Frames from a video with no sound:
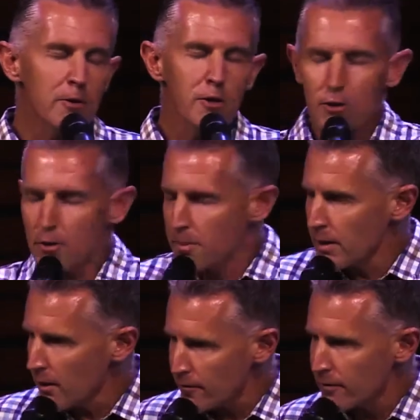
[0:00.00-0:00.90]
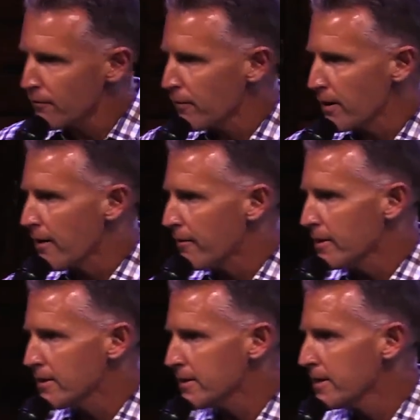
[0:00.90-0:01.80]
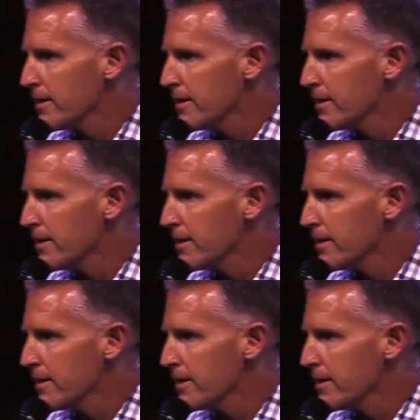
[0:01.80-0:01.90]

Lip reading: So it could be a lot of different areas,